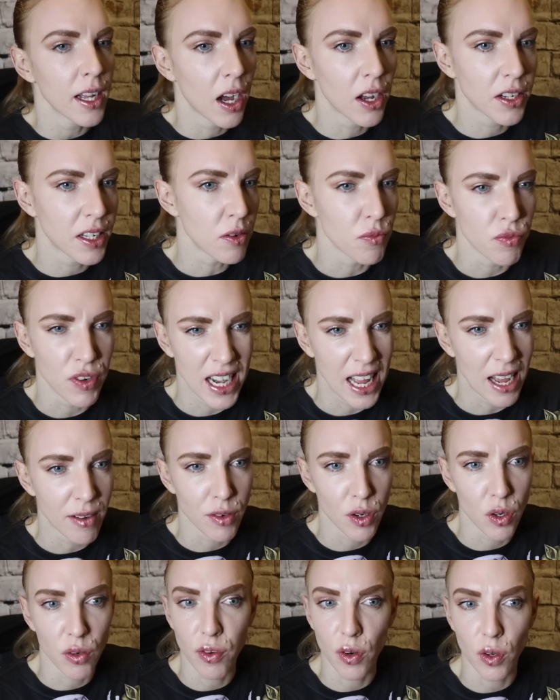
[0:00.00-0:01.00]
I didn't really
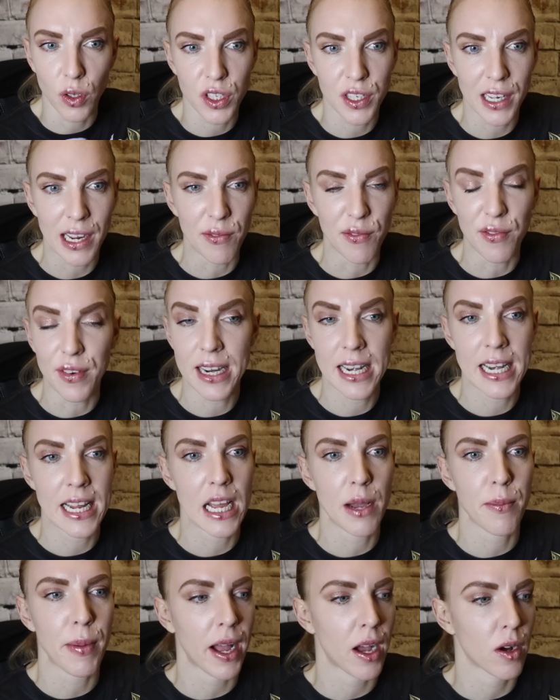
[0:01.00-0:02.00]
have an awful lot to say
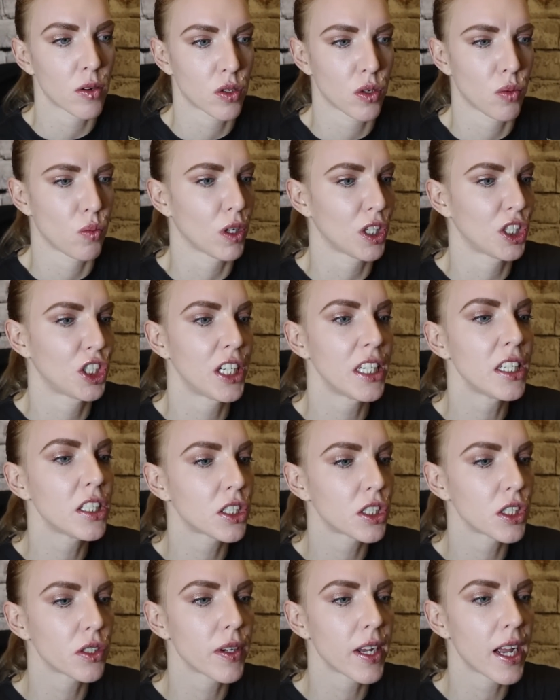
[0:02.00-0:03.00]
really about what
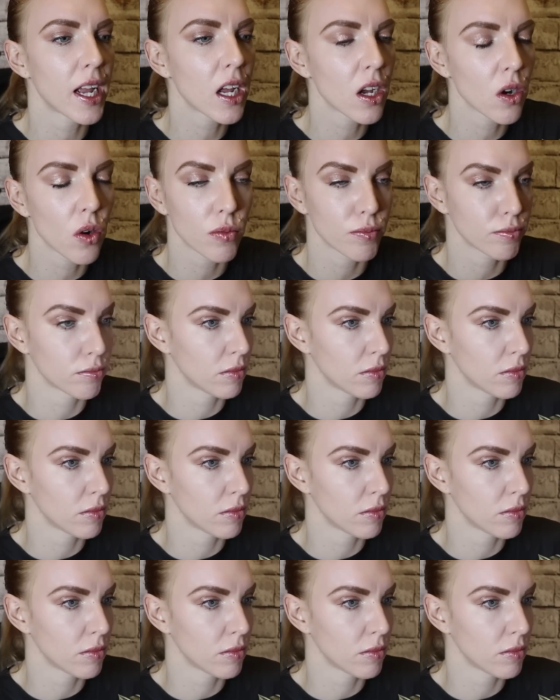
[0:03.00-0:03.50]
she's doing.